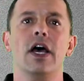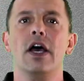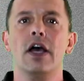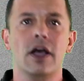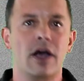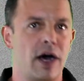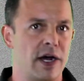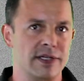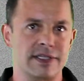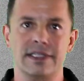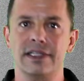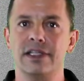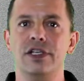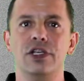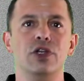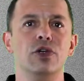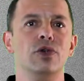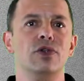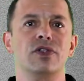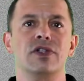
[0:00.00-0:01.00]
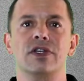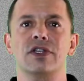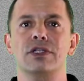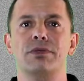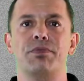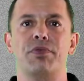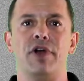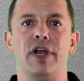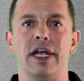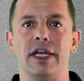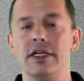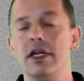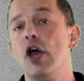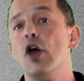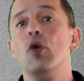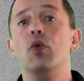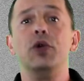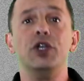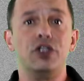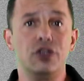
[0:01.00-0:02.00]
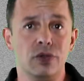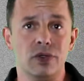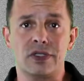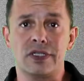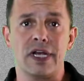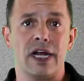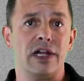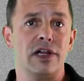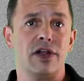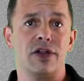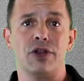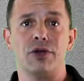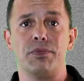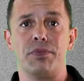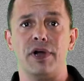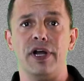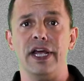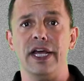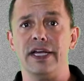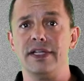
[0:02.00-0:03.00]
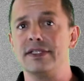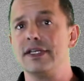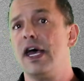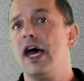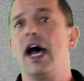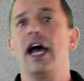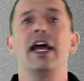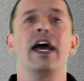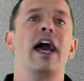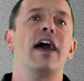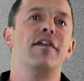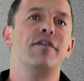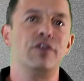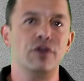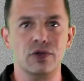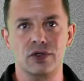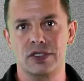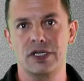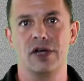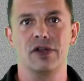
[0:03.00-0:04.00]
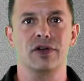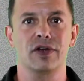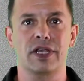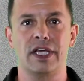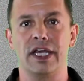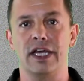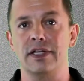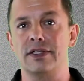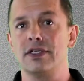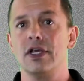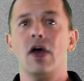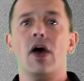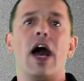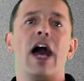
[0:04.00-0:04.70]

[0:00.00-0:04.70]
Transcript: Constantly using this brand. We do sell other brands. I have used other kits.